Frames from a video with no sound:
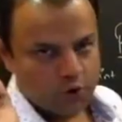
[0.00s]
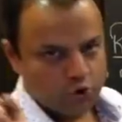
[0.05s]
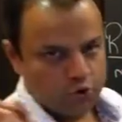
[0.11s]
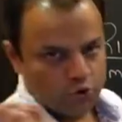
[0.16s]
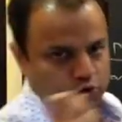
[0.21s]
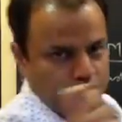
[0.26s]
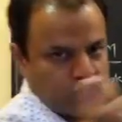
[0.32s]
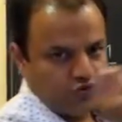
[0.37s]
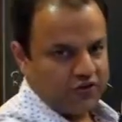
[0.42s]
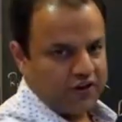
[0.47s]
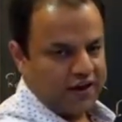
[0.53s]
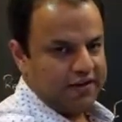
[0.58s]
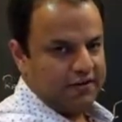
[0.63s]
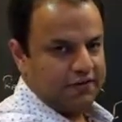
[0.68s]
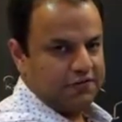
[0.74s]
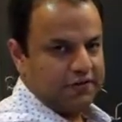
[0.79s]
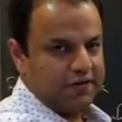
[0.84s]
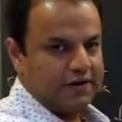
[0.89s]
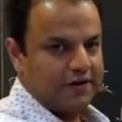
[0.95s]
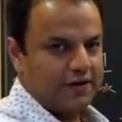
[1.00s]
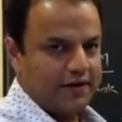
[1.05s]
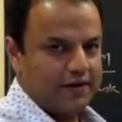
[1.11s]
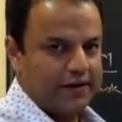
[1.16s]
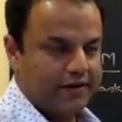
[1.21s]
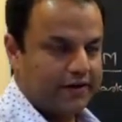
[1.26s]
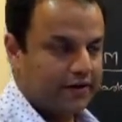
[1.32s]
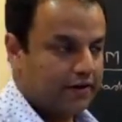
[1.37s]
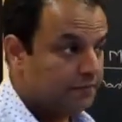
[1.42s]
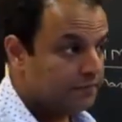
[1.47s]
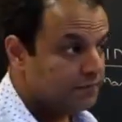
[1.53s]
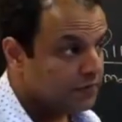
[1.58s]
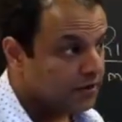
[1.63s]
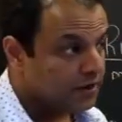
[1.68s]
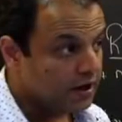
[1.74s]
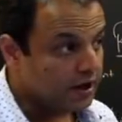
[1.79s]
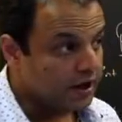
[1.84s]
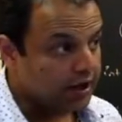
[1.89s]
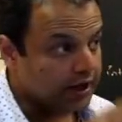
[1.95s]
you send serial data.
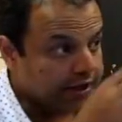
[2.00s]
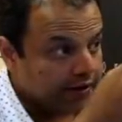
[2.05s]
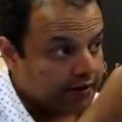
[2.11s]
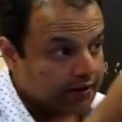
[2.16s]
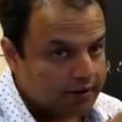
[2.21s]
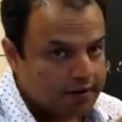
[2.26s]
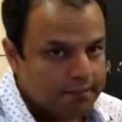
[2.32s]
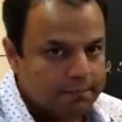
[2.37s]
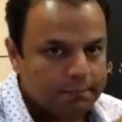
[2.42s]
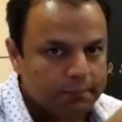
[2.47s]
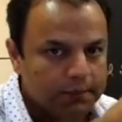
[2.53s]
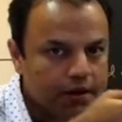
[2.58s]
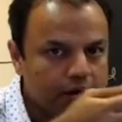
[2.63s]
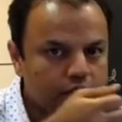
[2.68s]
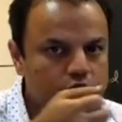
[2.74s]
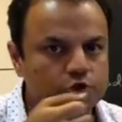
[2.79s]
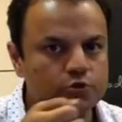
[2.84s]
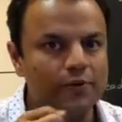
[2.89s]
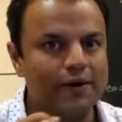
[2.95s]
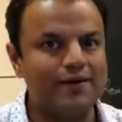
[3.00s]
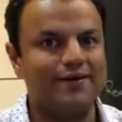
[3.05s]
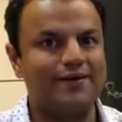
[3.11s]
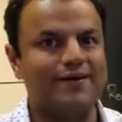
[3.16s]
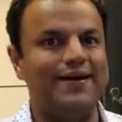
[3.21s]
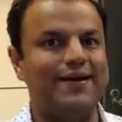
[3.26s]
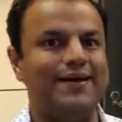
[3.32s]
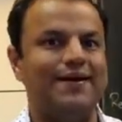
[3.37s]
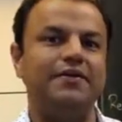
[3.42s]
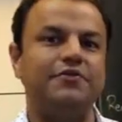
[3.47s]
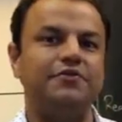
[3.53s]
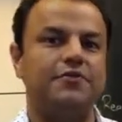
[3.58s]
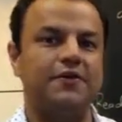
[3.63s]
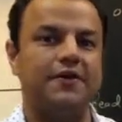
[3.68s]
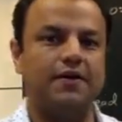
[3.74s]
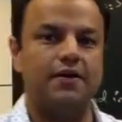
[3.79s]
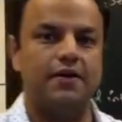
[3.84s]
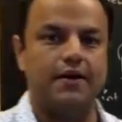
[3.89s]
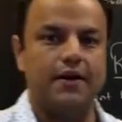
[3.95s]
In RIM you are reading
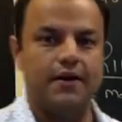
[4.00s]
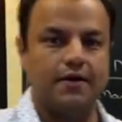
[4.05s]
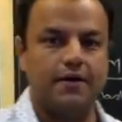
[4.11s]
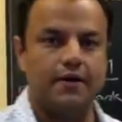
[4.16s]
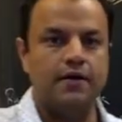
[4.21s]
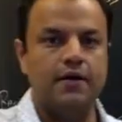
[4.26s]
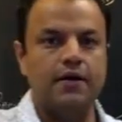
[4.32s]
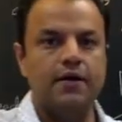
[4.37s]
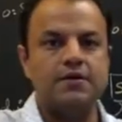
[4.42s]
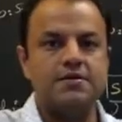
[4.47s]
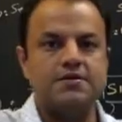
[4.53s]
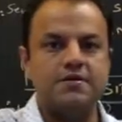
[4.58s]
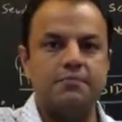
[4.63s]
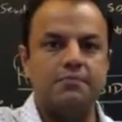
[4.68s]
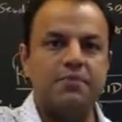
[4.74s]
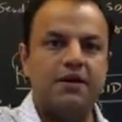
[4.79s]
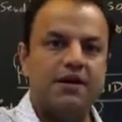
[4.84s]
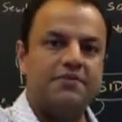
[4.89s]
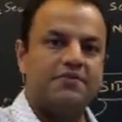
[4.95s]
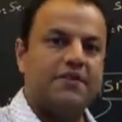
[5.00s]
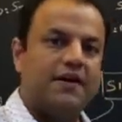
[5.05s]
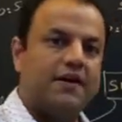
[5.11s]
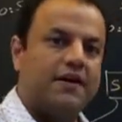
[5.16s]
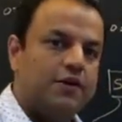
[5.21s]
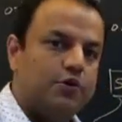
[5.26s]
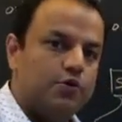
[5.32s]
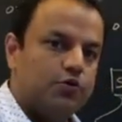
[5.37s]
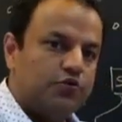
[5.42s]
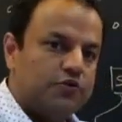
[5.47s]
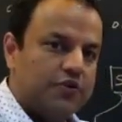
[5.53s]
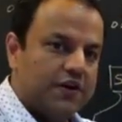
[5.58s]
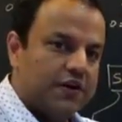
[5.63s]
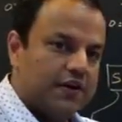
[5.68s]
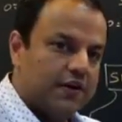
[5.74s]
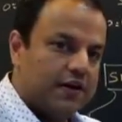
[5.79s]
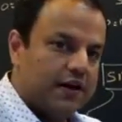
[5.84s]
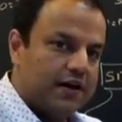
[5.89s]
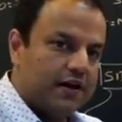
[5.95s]
serial data. Somebody is sending you
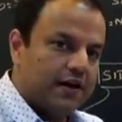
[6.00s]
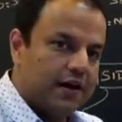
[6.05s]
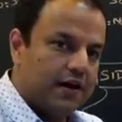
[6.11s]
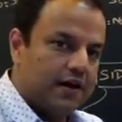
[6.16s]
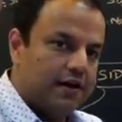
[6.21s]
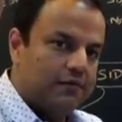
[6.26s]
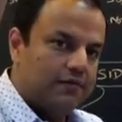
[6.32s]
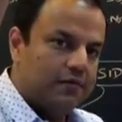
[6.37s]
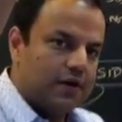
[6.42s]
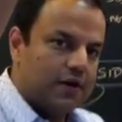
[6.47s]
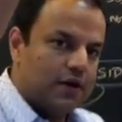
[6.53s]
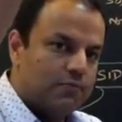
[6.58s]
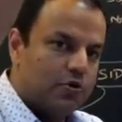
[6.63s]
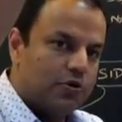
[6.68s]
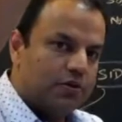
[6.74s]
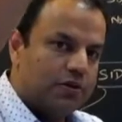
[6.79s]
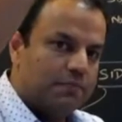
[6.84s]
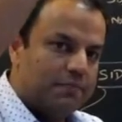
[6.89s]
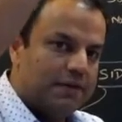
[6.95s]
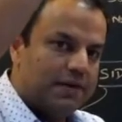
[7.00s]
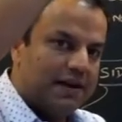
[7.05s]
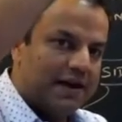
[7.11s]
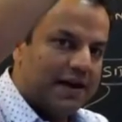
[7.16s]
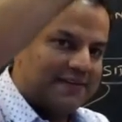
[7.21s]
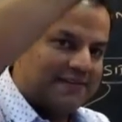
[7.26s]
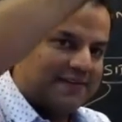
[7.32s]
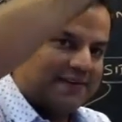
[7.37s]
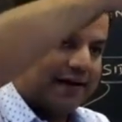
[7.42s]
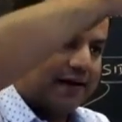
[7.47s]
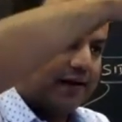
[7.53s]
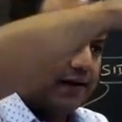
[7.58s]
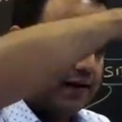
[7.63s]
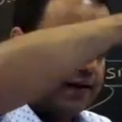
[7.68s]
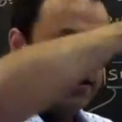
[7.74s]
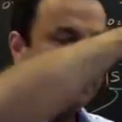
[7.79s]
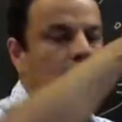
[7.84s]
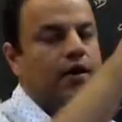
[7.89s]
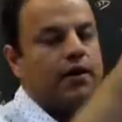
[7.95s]
serial data, it will come on the pin SID.